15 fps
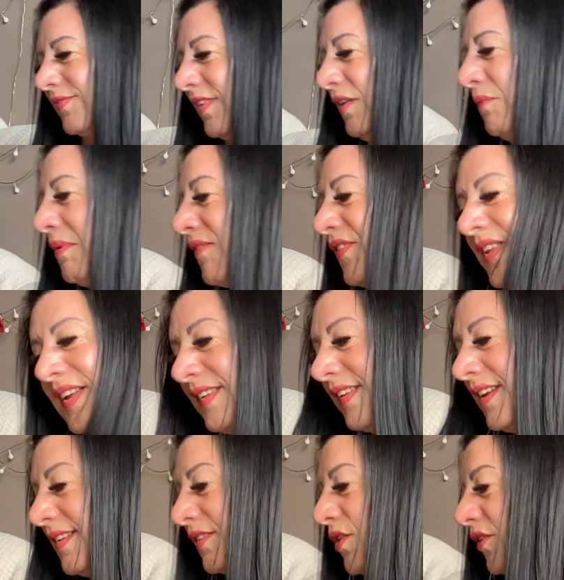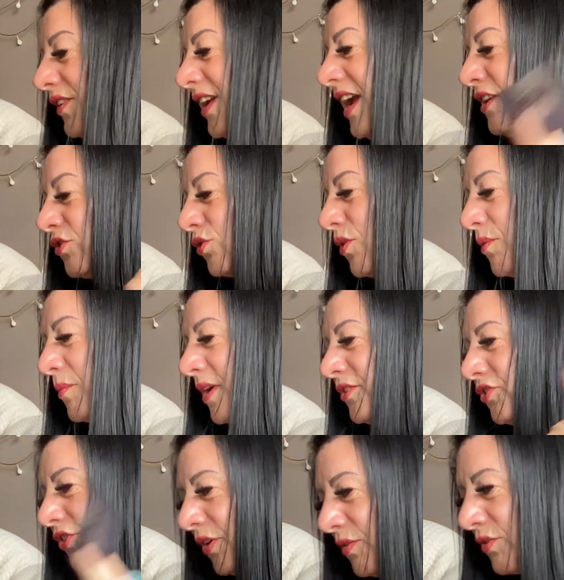Whoever this is got the angel on one
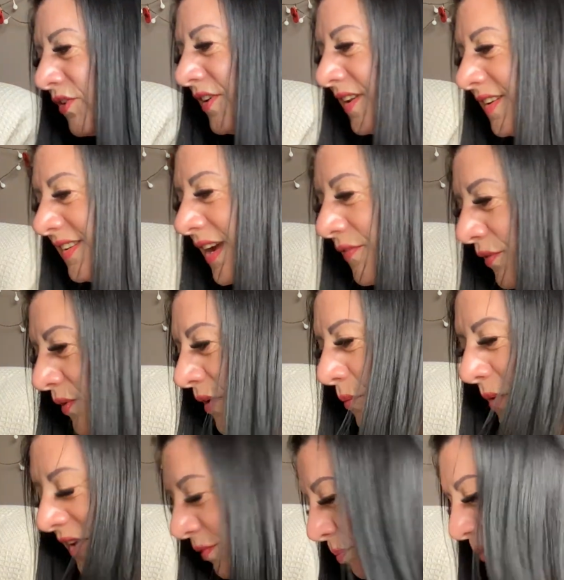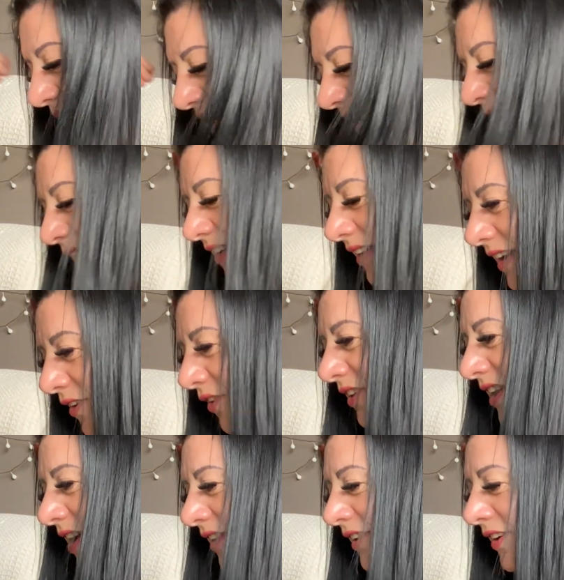shoulder and the devil whispering in their ear on
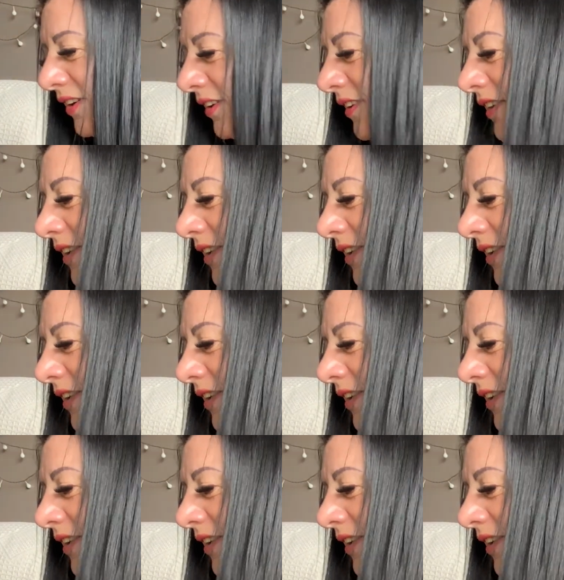the other.